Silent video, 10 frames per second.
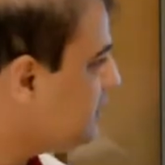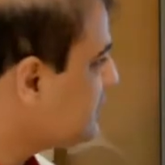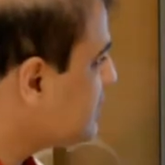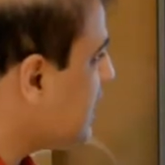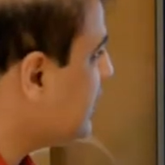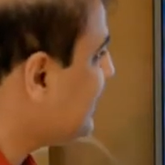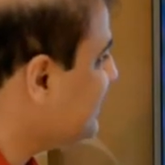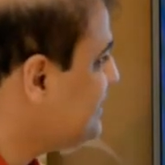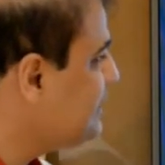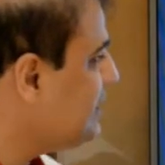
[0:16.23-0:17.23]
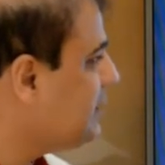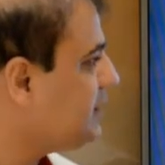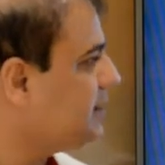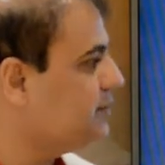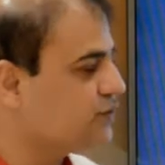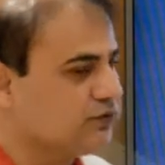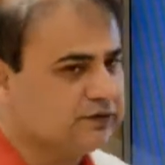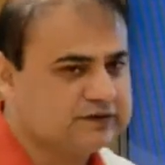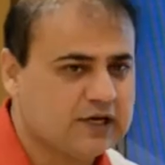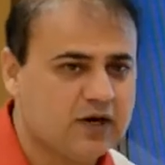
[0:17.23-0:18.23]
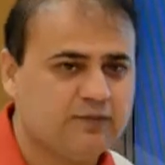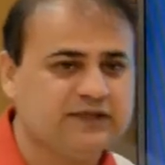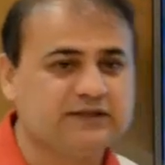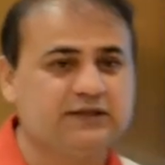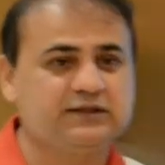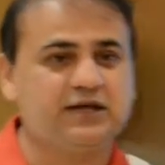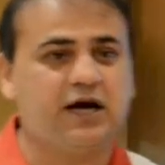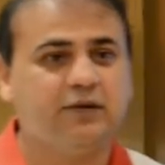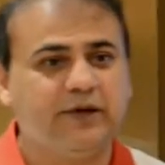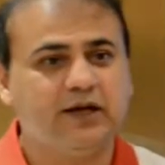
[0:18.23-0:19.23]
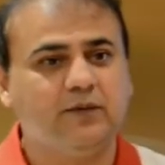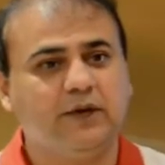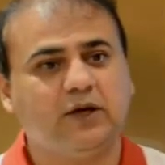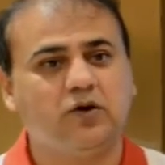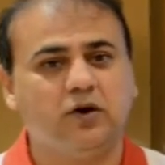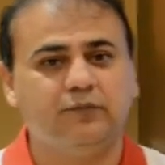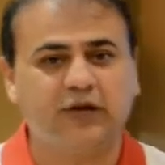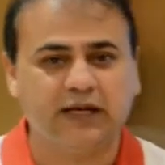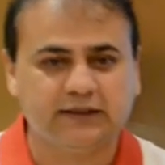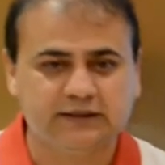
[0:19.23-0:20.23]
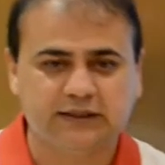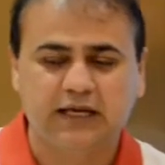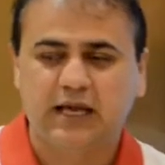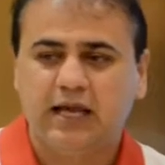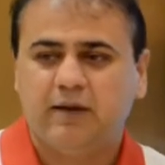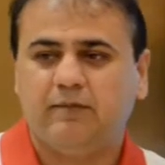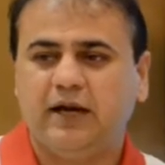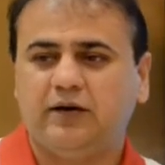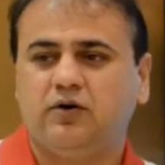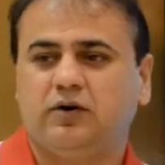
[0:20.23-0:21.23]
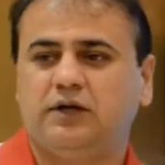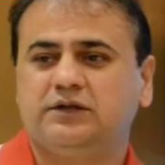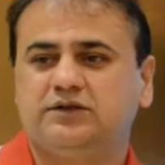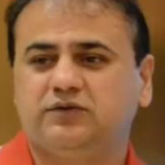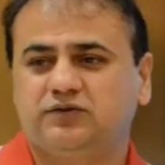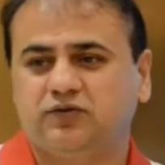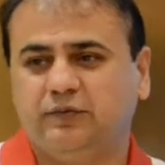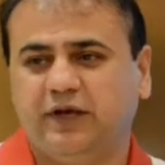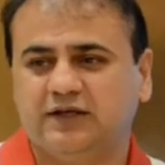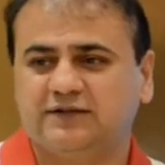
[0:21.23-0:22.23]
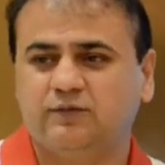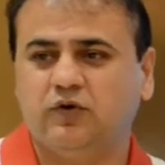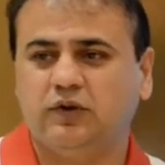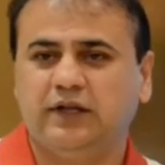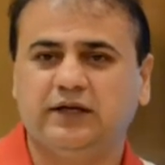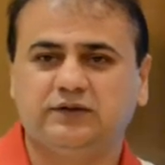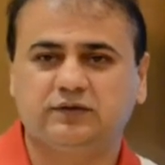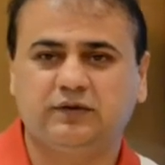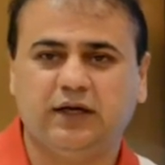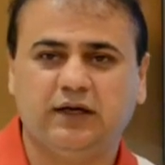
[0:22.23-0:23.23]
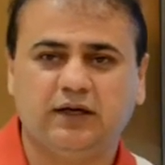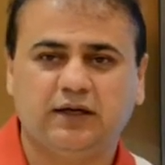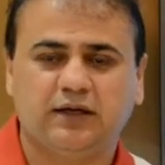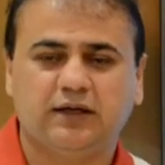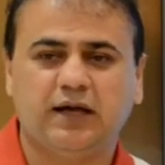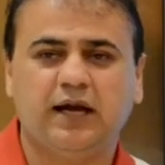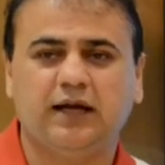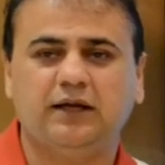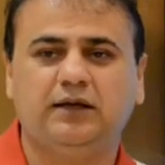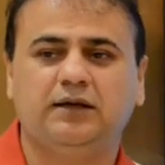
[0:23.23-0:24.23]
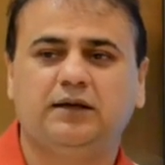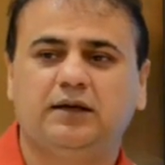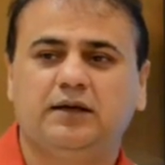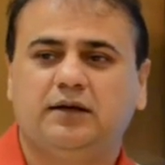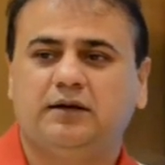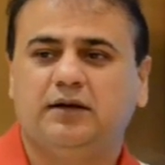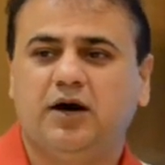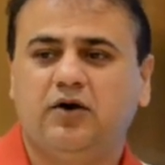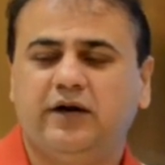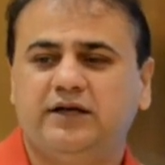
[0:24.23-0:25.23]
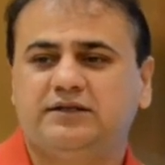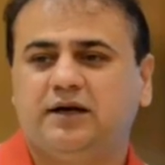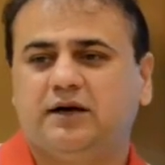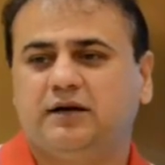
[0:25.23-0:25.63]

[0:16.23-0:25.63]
we'll start internal controls. Now business are becoming complex. McDonald's used to be a small restaurant and now it's